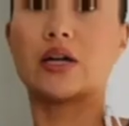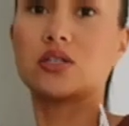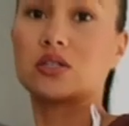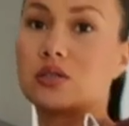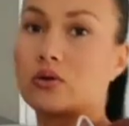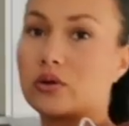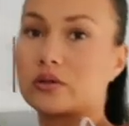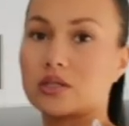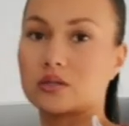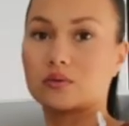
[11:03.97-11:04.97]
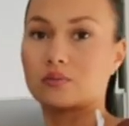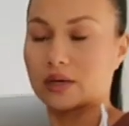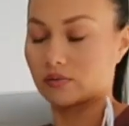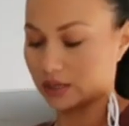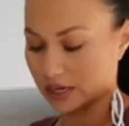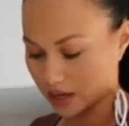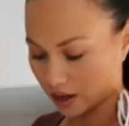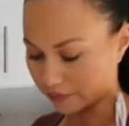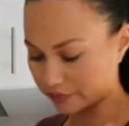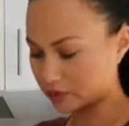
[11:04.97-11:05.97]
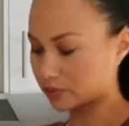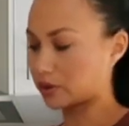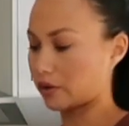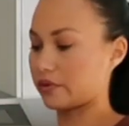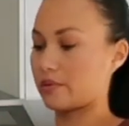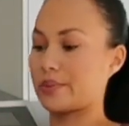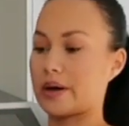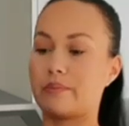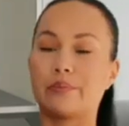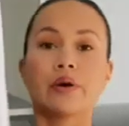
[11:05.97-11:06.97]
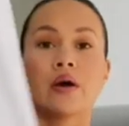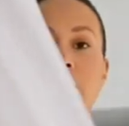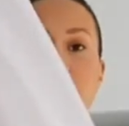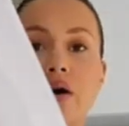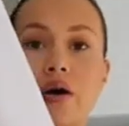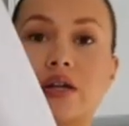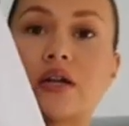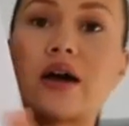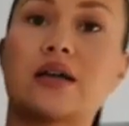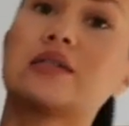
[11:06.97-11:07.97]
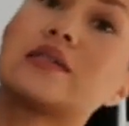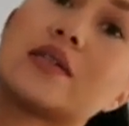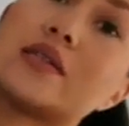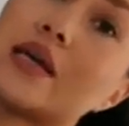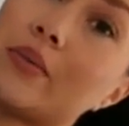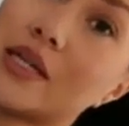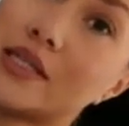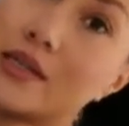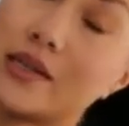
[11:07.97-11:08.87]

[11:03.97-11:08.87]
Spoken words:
I just thought this would be really comfortable over the bump on a nice sunny